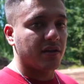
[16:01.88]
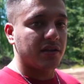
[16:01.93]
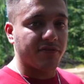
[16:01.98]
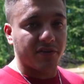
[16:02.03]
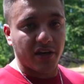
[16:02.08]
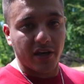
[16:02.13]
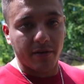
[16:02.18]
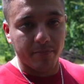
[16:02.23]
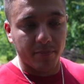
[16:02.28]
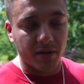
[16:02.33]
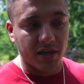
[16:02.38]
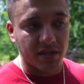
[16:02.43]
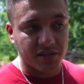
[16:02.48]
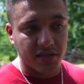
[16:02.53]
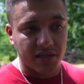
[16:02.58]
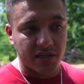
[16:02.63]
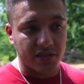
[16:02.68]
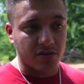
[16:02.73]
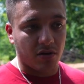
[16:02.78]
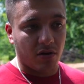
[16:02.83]
lift kit because
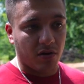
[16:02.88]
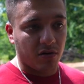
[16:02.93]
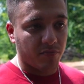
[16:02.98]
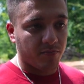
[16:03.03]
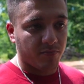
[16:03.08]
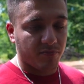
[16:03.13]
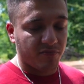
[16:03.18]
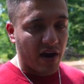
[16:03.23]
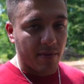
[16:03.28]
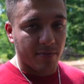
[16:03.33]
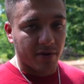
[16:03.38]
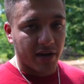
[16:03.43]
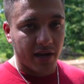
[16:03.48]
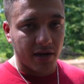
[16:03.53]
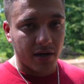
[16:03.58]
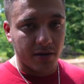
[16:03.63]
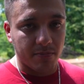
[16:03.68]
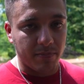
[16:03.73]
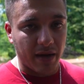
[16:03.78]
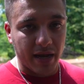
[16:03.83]
it is all
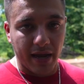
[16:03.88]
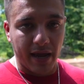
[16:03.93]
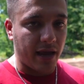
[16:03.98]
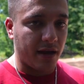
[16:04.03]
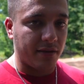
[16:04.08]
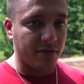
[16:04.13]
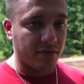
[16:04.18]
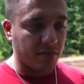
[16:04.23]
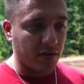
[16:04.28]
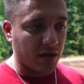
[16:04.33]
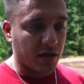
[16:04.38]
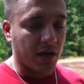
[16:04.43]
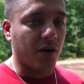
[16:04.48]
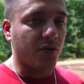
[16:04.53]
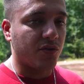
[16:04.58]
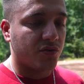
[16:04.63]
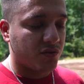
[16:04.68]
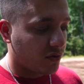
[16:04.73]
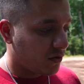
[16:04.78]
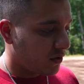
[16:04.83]
fabricated by hand
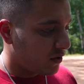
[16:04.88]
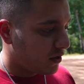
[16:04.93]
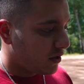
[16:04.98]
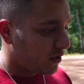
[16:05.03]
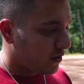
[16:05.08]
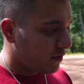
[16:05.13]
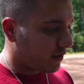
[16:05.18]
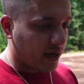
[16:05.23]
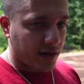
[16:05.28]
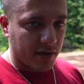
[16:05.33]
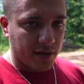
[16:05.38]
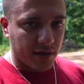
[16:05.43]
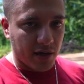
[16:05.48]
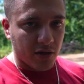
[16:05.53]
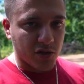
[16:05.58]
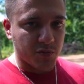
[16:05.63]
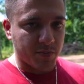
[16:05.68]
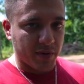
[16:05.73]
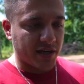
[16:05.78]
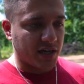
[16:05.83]
in-house, not
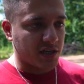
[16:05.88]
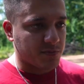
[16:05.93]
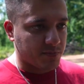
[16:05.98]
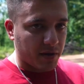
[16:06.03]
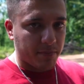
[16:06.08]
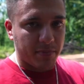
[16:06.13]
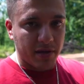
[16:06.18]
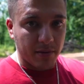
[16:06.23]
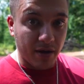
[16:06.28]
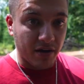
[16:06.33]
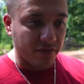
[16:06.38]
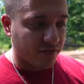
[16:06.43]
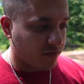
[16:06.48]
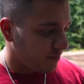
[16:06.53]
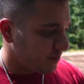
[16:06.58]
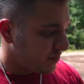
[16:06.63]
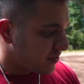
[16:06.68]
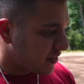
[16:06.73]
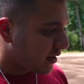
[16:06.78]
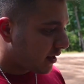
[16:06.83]
in-house by us, by PMF.
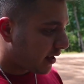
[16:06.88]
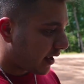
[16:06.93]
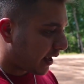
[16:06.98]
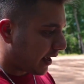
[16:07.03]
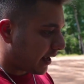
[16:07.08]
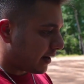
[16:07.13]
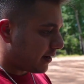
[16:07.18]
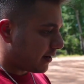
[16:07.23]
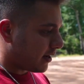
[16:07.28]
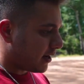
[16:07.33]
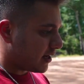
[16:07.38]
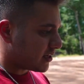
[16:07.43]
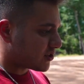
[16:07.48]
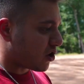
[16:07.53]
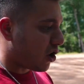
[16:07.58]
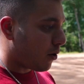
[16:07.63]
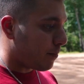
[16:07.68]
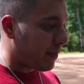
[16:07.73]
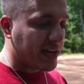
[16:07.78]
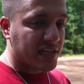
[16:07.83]
And it's
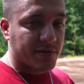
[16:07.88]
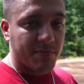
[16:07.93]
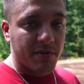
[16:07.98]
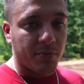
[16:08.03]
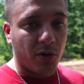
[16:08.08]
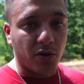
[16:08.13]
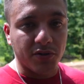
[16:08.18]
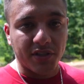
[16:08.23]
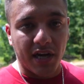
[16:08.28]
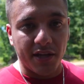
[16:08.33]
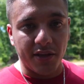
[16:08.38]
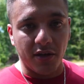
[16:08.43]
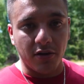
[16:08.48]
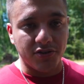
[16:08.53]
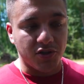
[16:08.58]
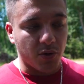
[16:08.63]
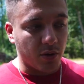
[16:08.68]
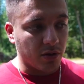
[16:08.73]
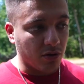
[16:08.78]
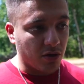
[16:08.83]
all made to be bolt-on though,
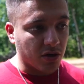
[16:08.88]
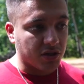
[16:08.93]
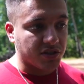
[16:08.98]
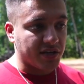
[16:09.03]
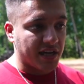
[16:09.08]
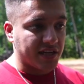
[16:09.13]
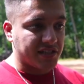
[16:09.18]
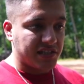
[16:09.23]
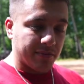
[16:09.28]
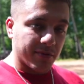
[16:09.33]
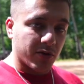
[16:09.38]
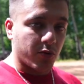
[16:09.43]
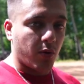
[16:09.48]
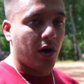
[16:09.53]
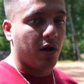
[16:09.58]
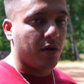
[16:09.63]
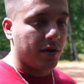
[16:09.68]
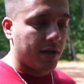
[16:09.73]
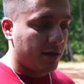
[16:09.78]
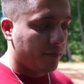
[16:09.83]
so it looks like SEMA
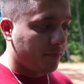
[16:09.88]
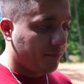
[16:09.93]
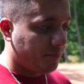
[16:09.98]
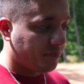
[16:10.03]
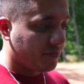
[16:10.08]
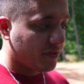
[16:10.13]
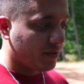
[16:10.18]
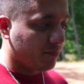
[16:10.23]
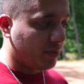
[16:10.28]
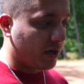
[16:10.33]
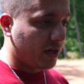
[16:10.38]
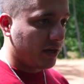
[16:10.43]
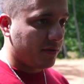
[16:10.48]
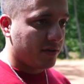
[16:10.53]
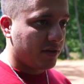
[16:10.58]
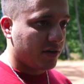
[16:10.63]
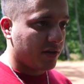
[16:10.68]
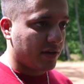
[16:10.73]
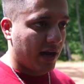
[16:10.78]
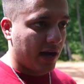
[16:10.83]
quality, but
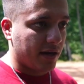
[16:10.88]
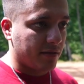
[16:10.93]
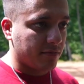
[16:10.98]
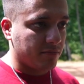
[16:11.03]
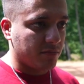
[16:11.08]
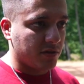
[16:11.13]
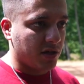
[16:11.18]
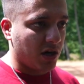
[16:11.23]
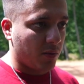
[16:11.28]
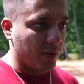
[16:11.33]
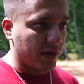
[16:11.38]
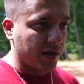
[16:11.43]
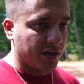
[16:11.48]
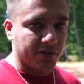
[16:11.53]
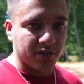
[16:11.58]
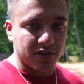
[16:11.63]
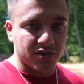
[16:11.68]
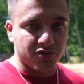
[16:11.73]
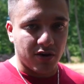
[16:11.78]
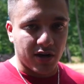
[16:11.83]
you're not going
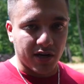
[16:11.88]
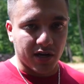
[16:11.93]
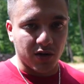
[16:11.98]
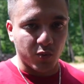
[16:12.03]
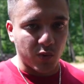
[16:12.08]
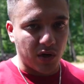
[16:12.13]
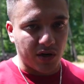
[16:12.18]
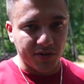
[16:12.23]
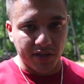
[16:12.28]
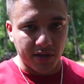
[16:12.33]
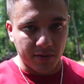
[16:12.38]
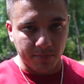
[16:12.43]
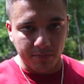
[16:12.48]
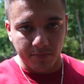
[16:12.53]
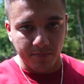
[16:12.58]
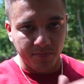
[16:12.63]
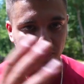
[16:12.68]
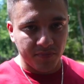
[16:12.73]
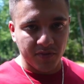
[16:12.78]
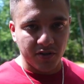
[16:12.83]
under the truck and welding
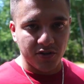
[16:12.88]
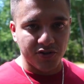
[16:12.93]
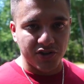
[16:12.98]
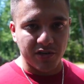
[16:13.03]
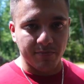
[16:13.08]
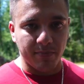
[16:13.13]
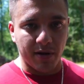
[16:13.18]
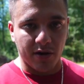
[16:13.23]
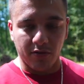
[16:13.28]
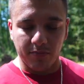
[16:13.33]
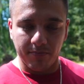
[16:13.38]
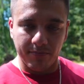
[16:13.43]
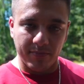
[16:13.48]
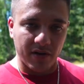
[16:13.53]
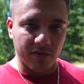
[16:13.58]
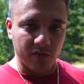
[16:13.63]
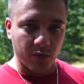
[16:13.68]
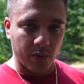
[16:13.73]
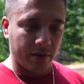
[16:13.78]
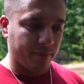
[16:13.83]
sheet metal
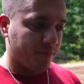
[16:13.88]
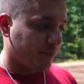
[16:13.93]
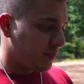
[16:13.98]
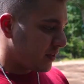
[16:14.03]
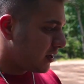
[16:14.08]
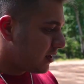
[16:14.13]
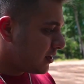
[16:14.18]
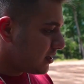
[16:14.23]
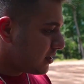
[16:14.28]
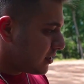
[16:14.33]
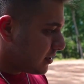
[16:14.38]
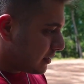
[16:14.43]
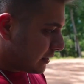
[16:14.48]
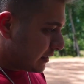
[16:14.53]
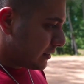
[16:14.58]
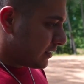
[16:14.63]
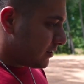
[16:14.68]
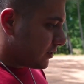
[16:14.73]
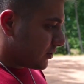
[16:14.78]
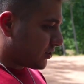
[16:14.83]
everywhere.
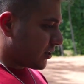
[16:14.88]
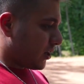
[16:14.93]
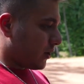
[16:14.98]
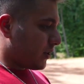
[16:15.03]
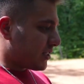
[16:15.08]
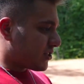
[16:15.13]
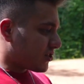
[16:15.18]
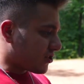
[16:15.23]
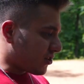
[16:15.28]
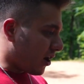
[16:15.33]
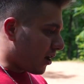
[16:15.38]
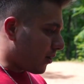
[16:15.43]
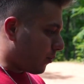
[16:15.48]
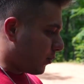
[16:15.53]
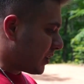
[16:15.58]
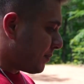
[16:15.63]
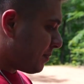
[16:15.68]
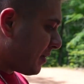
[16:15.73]
So let's start with the